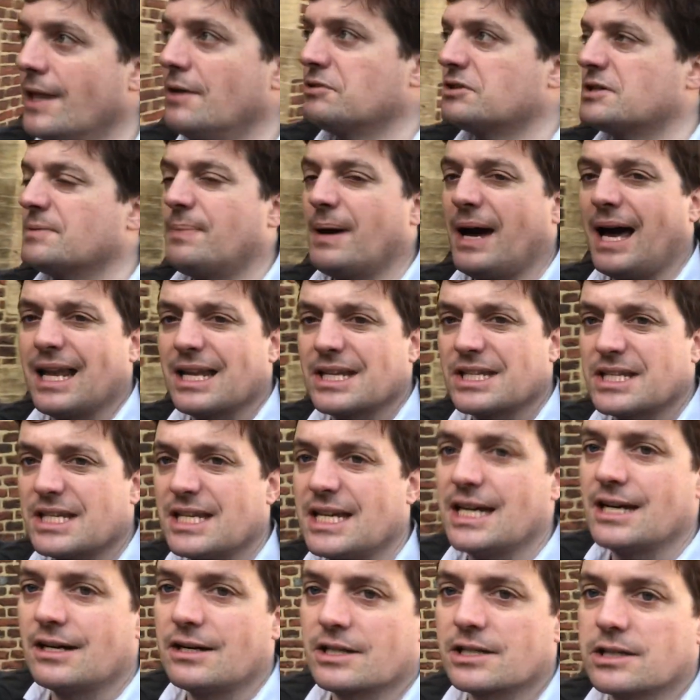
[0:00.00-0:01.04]
there was a palace
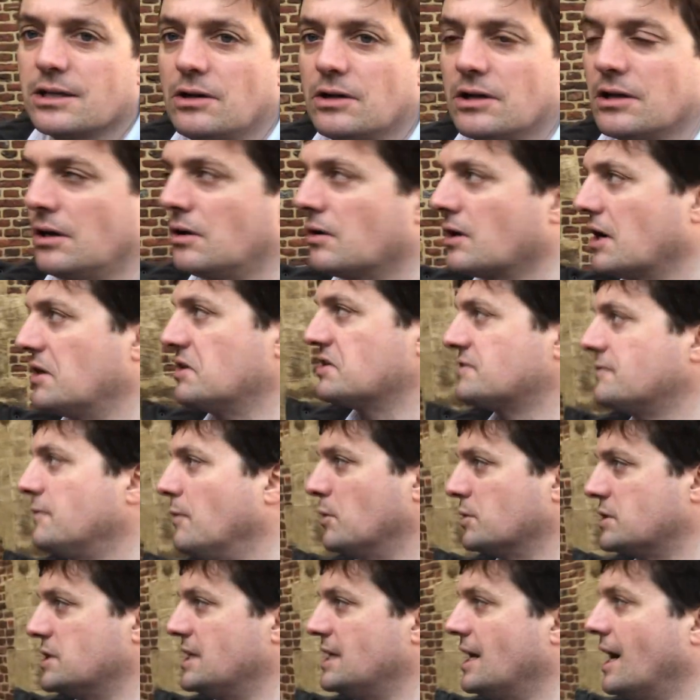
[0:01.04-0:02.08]
here as long ago as
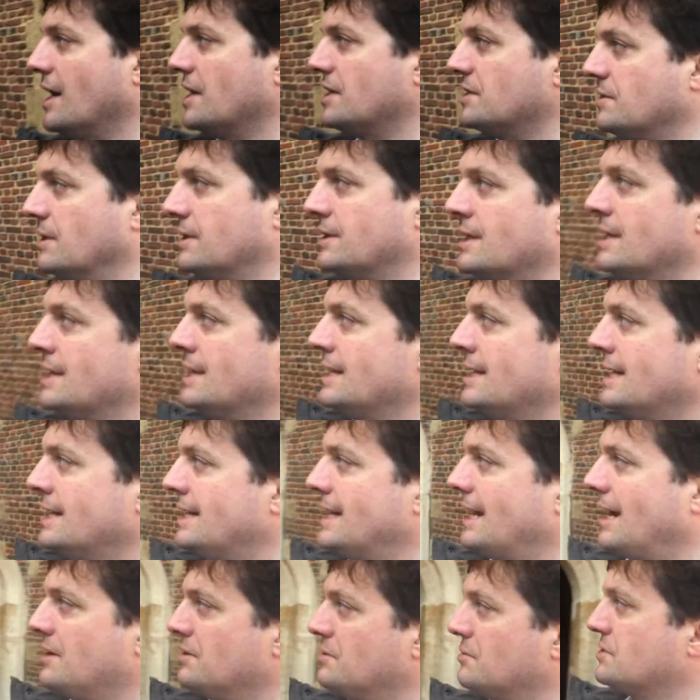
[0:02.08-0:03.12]
1400
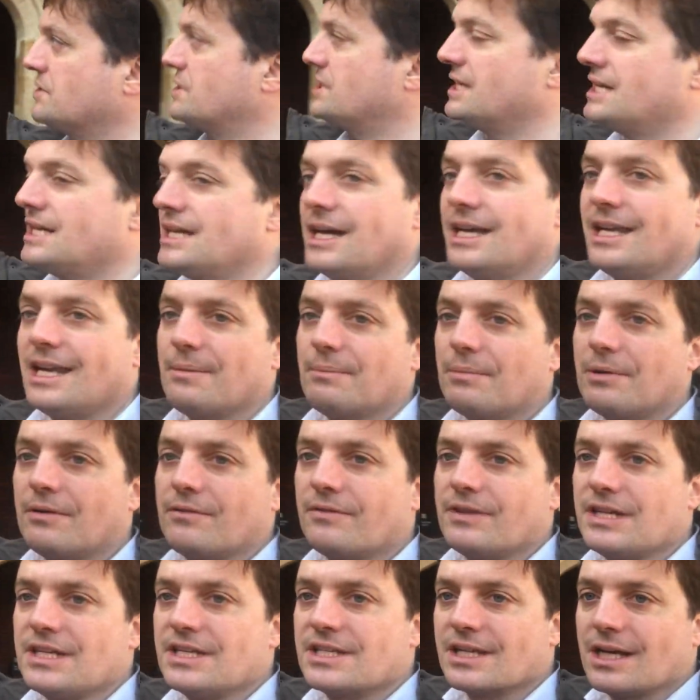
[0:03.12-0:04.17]
now you'll see a number
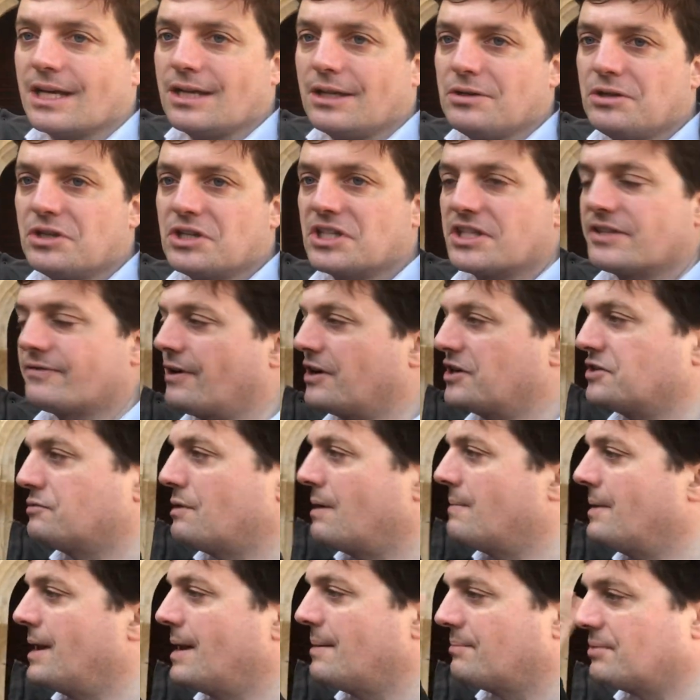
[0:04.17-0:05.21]
of these allusions to various
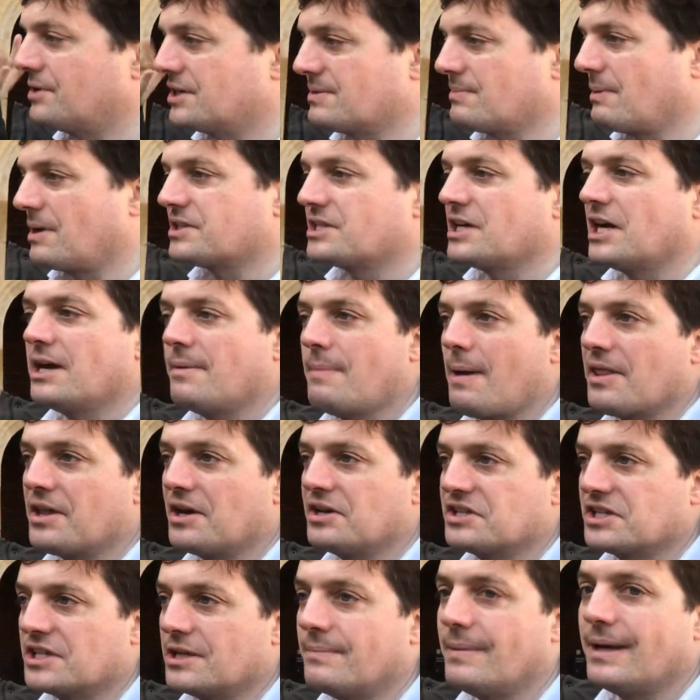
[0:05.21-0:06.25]
Roman emperors, but I'll tell you about
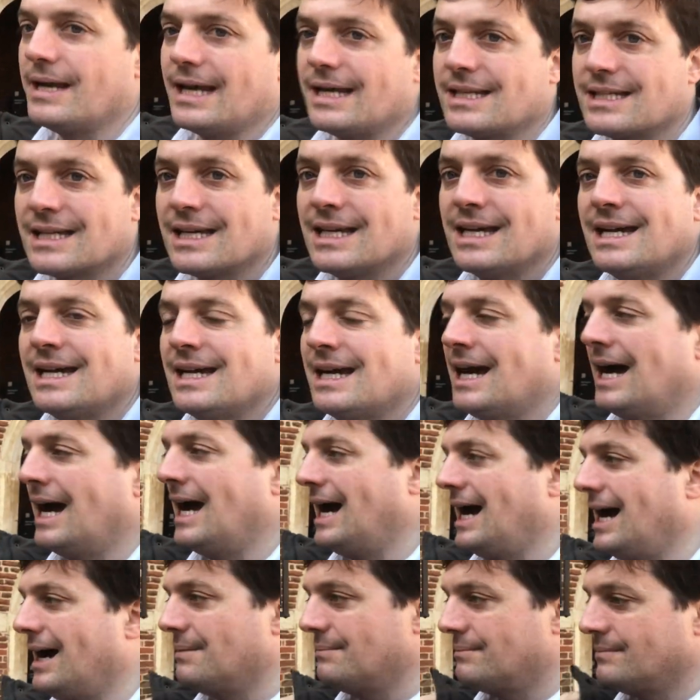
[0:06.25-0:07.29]
those in a minute.
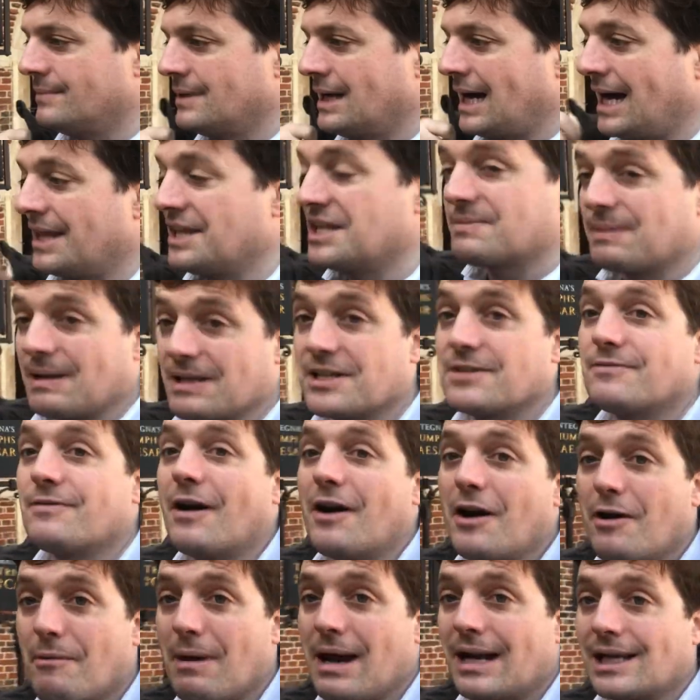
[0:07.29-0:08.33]
Um, and this place is
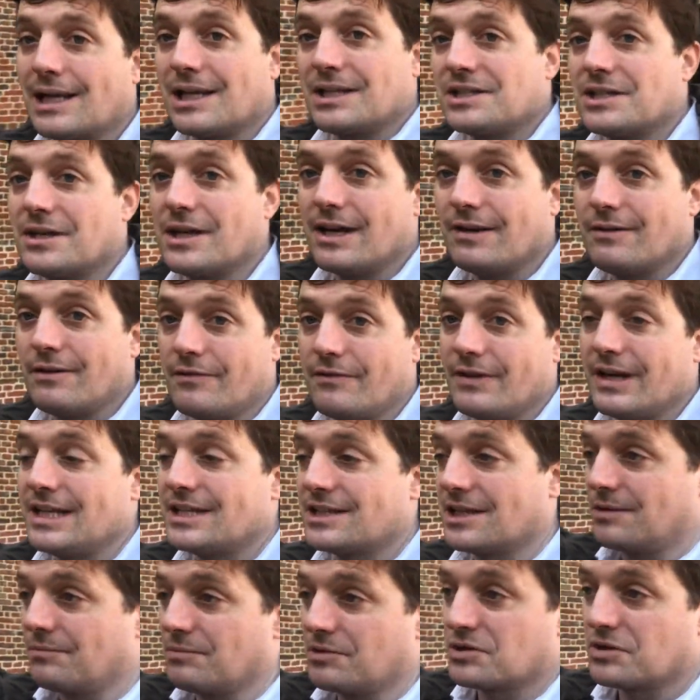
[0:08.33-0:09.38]
very redolent of
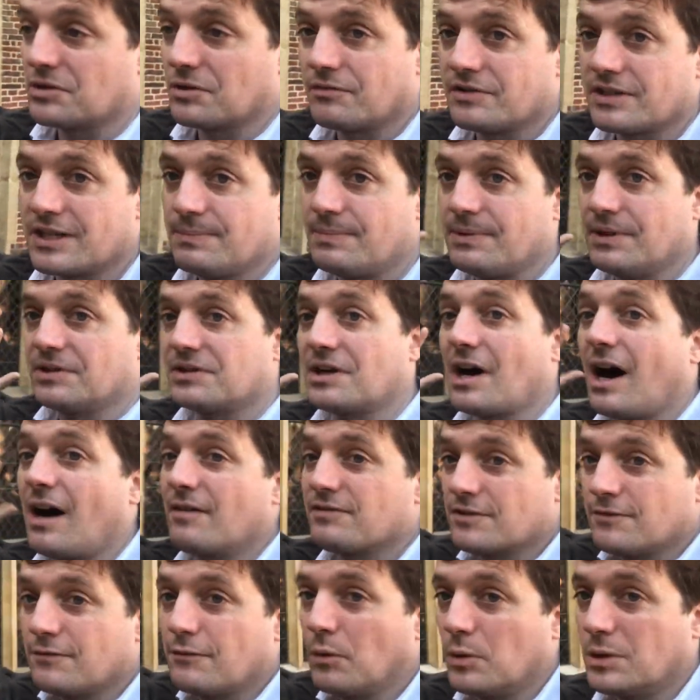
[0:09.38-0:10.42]
Eton, which was obviously built
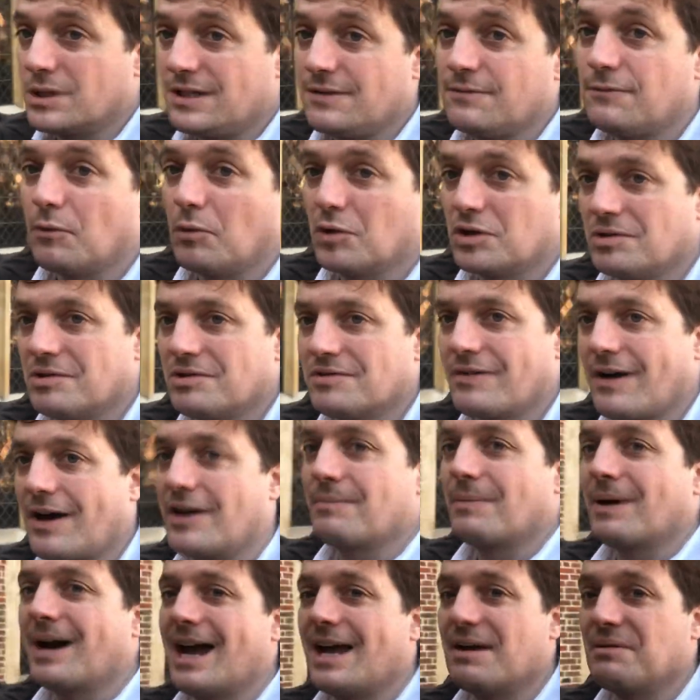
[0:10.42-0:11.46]
after 1440. It was
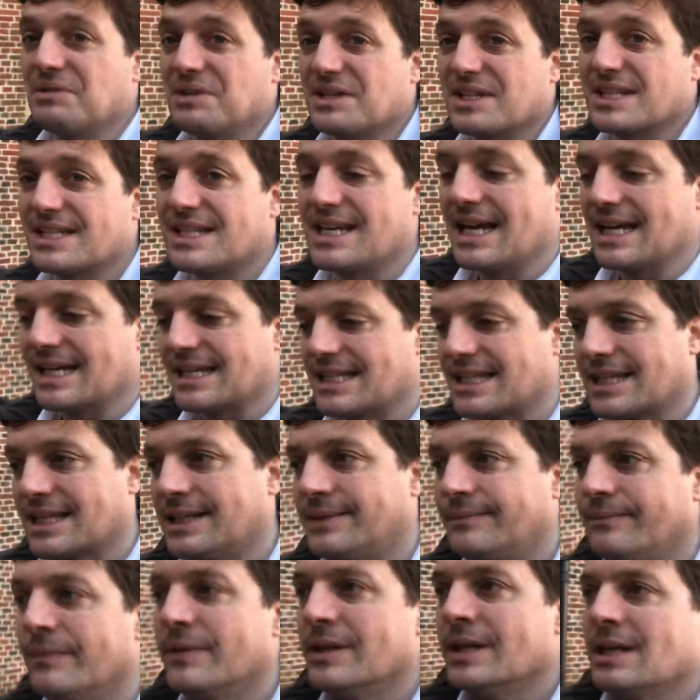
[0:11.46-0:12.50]
founded by Henry VI,
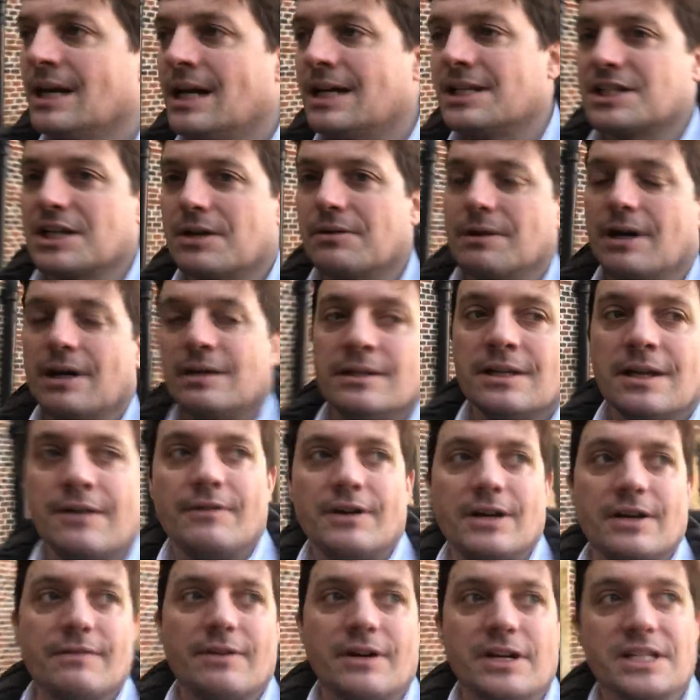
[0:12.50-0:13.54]
so uh, a
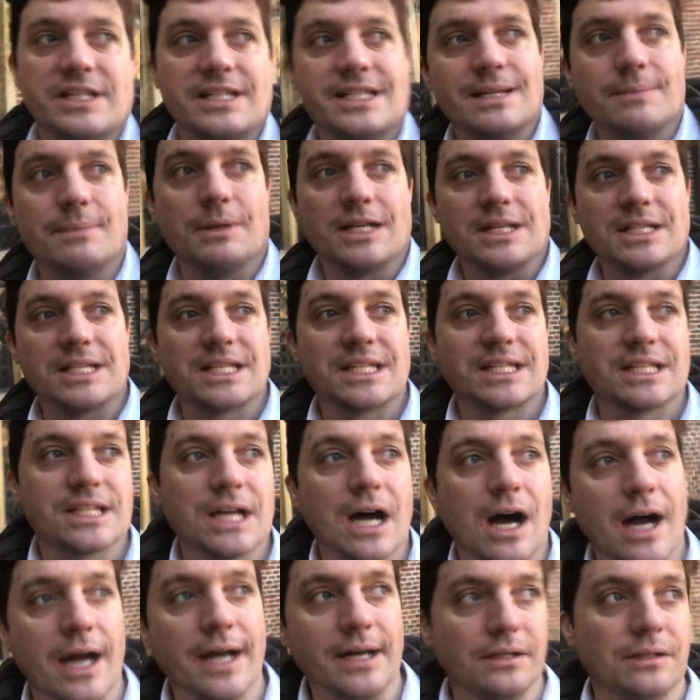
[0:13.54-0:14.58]
very, very similar
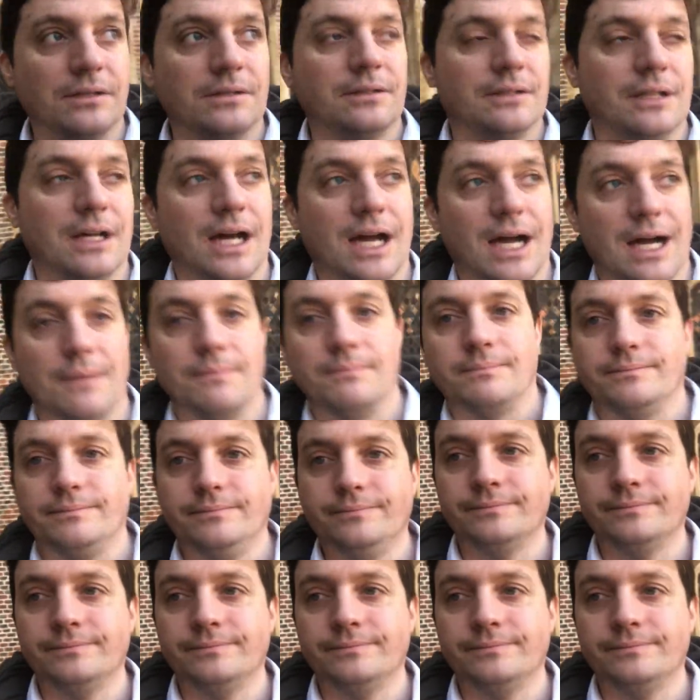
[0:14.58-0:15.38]
style. Um,